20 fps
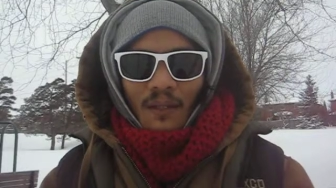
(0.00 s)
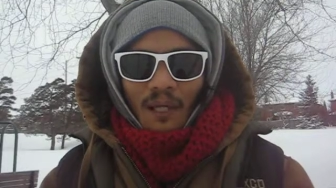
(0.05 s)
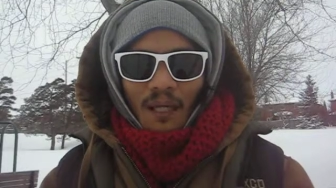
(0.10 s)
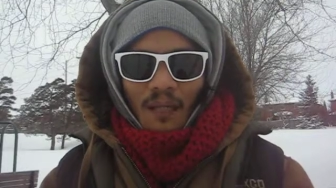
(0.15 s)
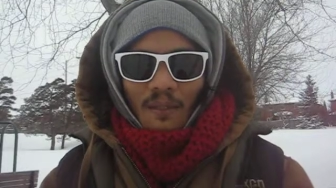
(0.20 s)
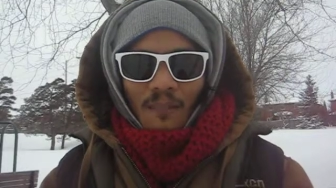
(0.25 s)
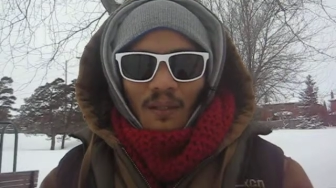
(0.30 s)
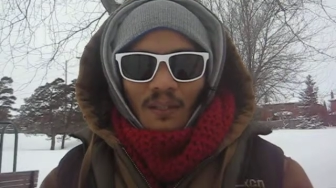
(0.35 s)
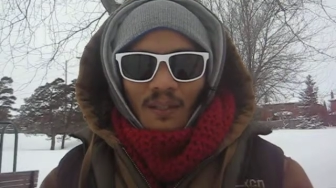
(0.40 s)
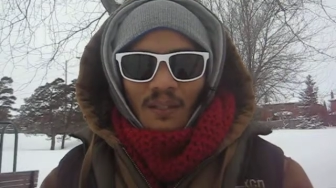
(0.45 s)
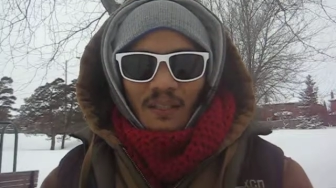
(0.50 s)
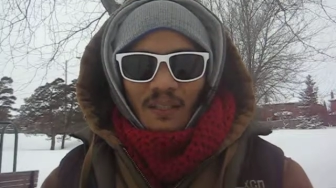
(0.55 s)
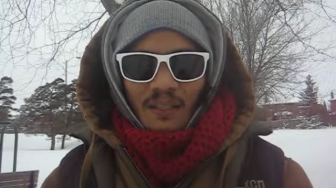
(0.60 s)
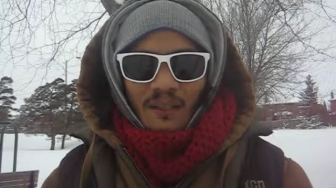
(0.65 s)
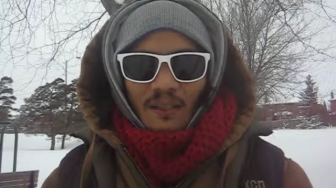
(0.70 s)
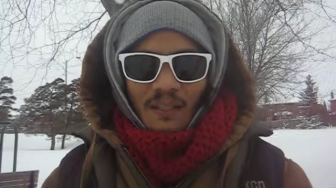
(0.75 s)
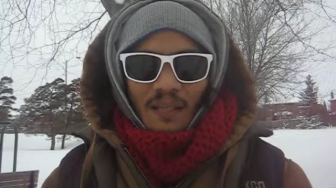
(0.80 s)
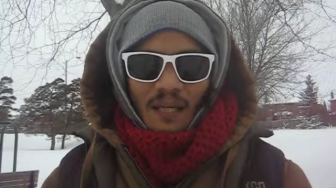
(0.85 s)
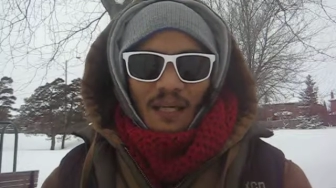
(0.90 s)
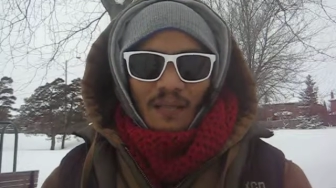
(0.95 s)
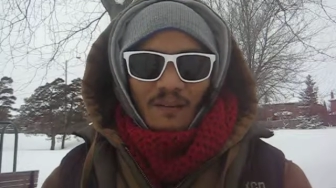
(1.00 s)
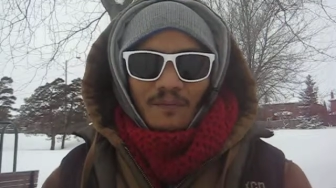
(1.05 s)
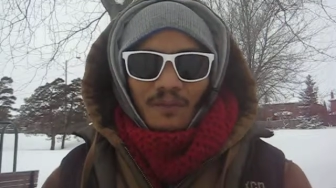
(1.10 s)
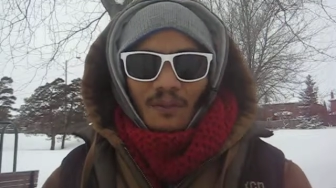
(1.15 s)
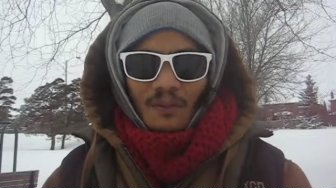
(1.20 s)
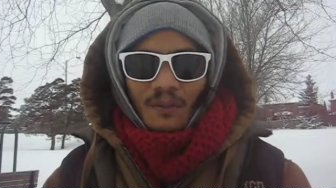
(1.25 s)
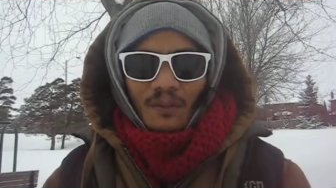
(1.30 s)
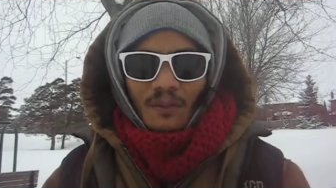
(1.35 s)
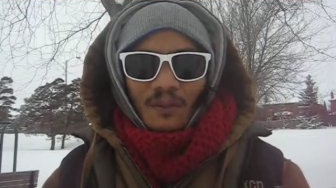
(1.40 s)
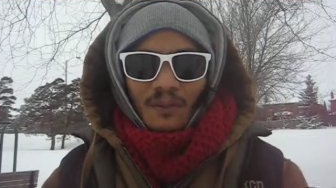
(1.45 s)
about 1.5 years
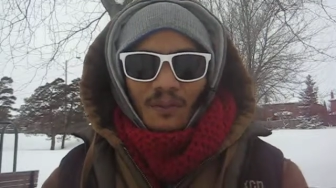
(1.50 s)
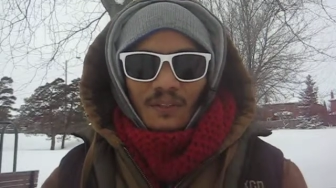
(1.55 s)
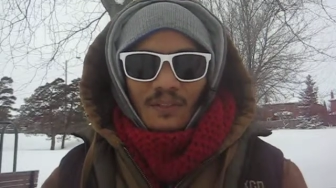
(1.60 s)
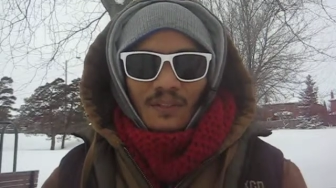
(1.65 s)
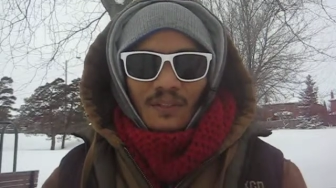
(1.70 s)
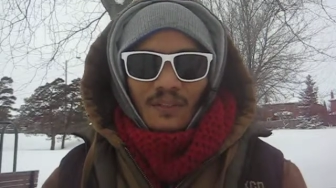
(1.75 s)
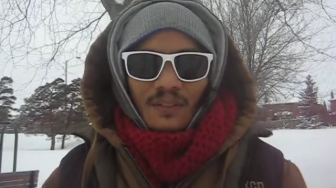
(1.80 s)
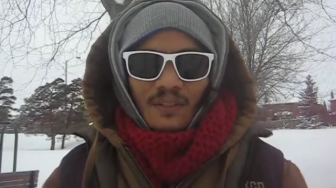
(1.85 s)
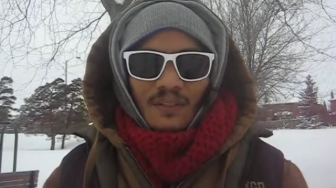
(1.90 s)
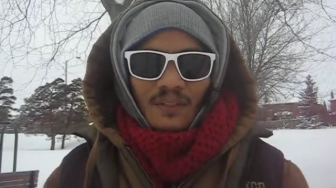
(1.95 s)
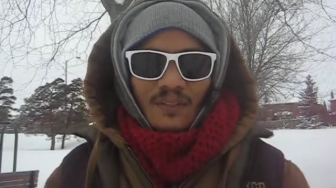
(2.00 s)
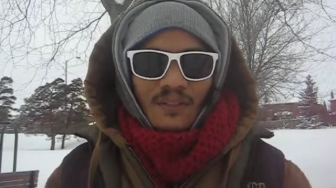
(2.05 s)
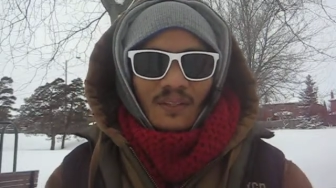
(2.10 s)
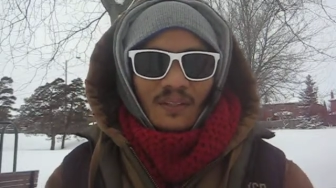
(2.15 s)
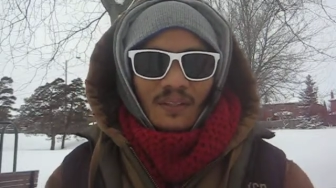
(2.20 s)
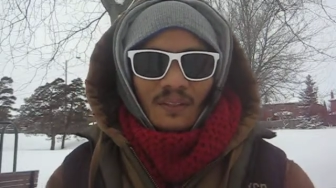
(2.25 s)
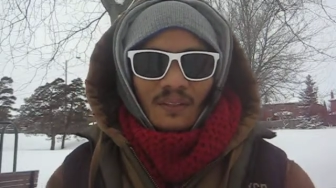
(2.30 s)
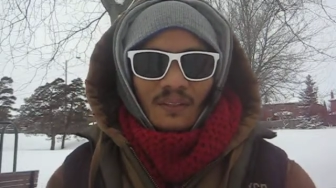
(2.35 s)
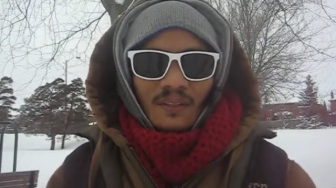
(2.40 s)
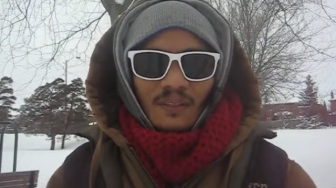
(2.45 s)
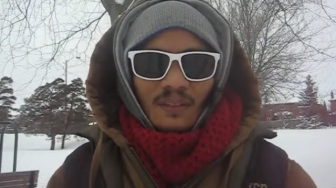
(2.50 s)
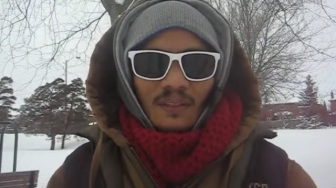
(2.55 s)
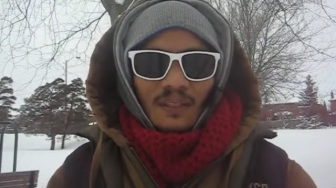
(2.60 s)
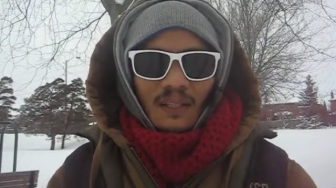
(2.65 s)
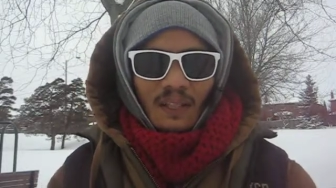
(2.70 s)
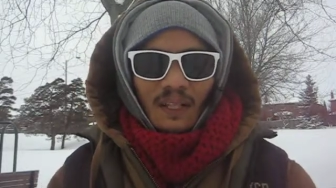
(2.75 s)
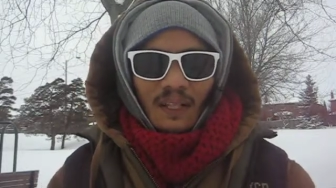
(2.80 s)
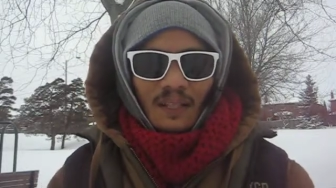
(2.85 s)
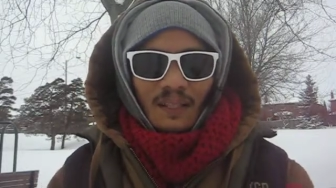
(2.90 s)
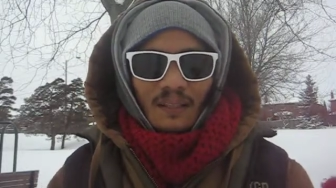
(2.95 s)
ago or 2 years ago,
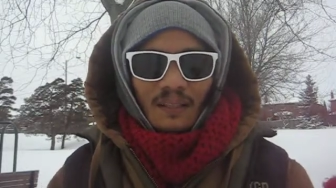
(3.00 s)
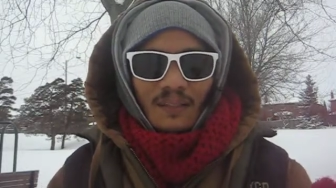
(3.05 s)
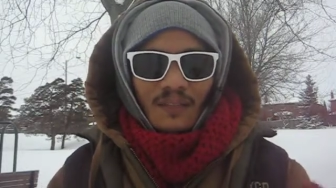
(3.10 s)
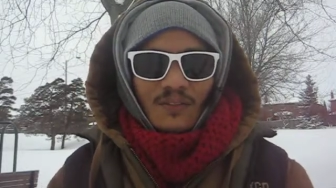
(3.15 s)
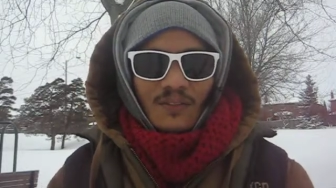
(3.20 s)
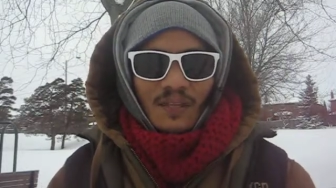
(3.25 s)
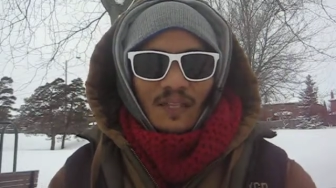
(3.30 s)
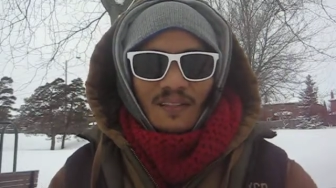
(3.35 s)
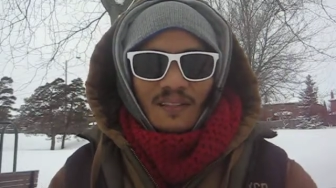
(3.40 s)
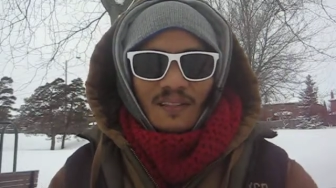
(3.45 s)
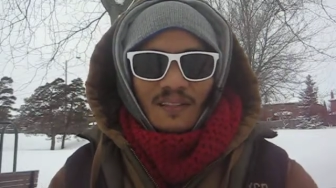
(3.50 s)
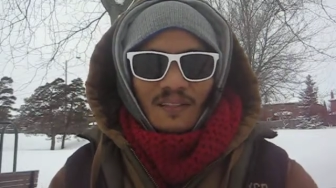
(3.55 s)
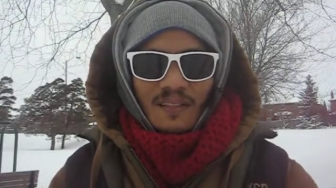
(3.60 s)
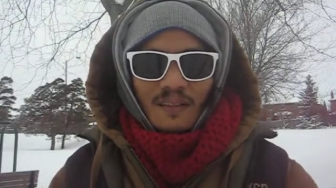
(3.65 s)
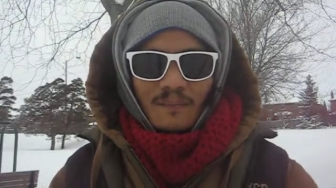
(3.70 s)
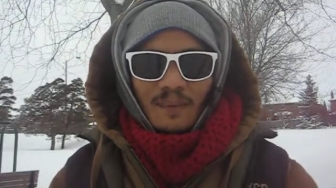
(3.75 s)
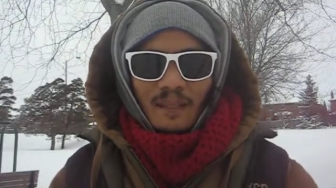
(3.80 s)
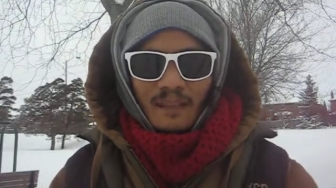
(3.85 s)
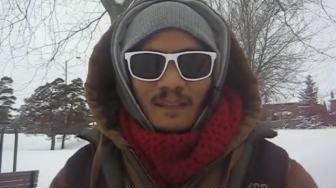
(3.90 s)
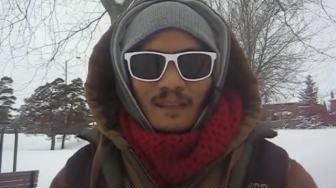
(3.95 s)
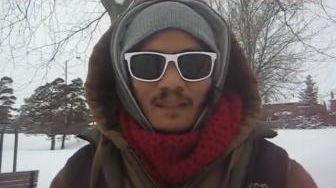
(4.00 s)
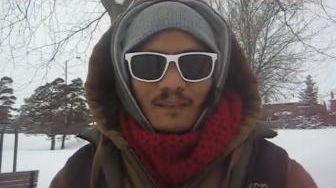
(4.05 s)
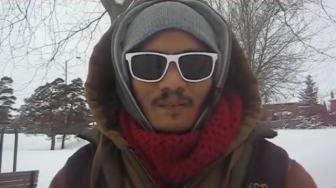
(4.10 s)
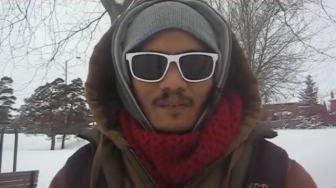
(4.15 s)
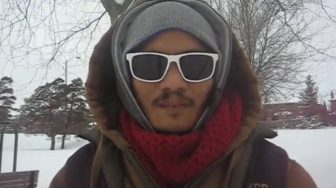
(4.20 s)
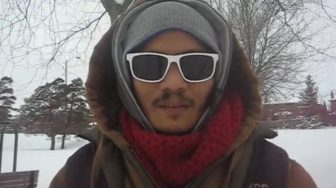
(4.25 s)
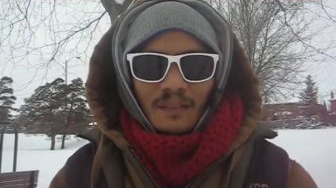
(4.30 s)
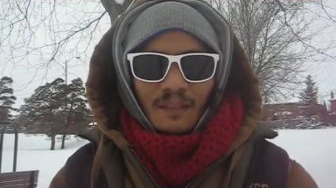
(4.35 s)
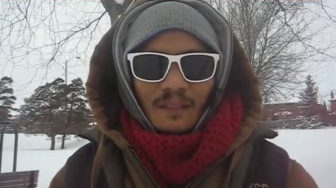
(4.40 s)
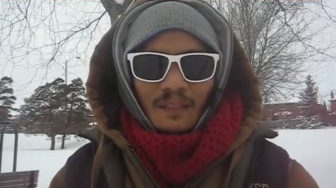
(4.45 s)
I tried to take my
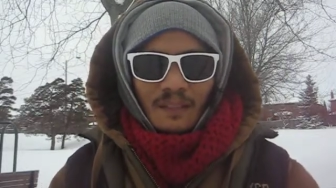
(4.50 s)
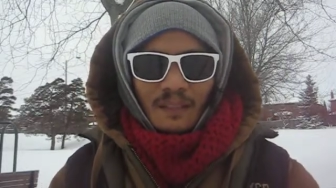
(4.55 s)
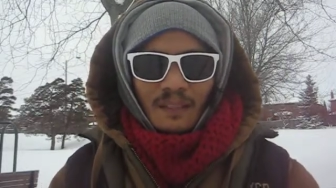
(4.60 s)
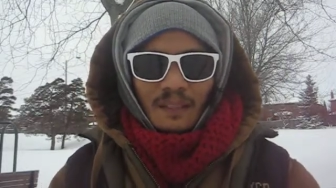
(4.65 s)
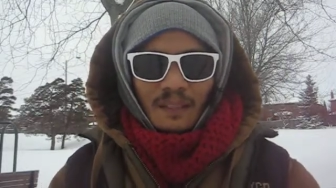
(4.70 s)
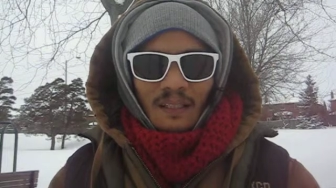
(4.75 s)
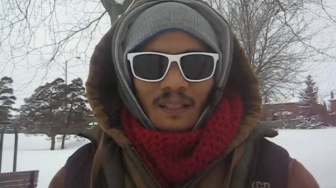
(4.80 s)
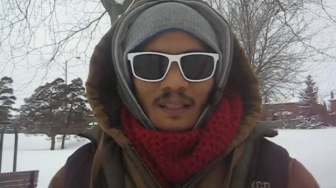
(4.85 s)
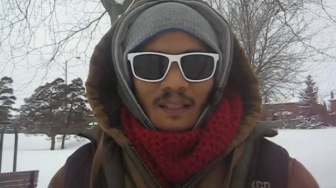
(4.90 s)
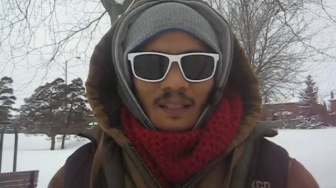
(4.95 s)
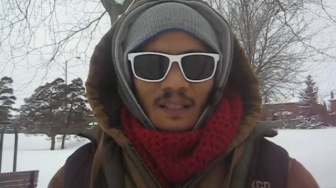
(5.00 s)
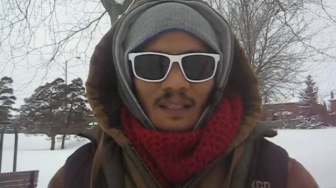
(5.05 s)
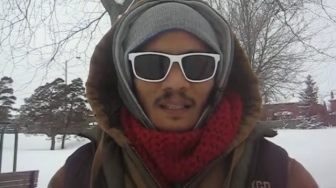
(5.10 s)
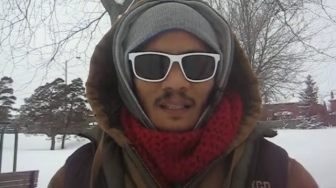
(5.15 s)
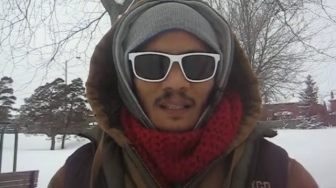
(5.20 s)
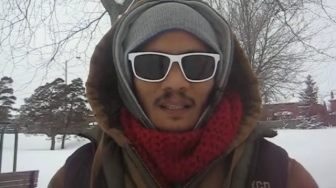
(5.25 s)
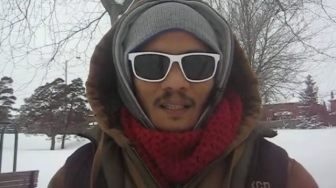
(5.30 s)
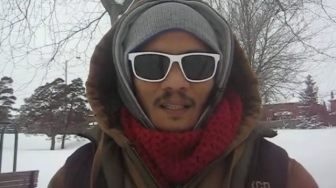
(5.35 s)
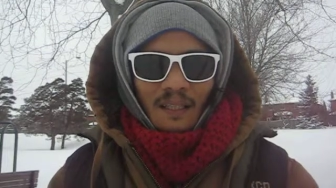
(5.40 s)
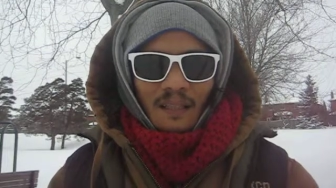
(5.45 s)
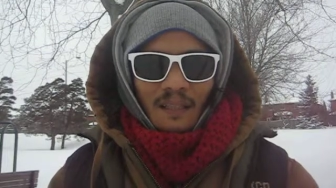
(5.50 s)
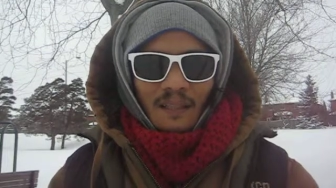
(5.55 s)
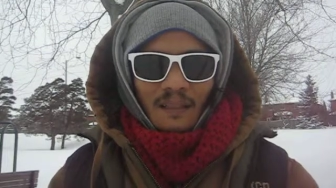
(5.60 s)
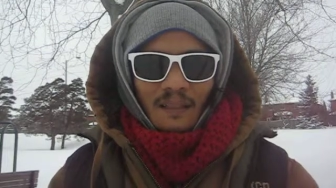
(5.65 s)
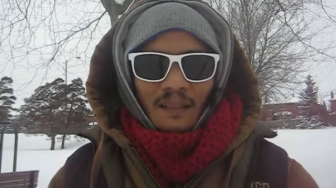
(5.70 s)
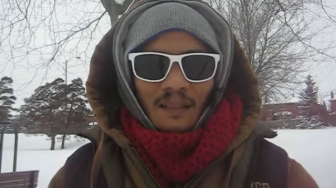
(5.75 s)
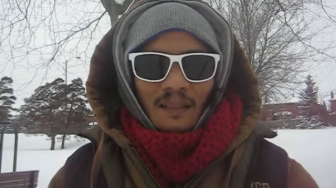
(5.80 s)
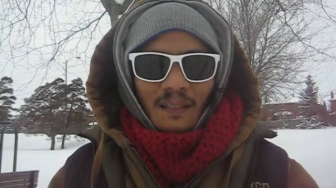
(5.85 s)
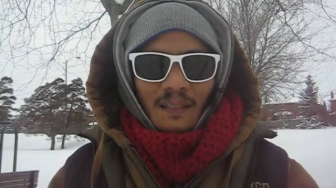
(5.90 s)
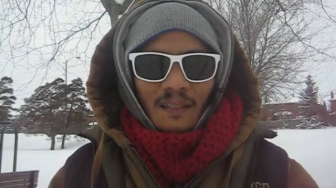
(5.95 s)
life,
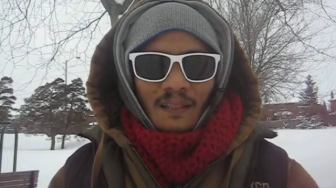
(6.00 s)
and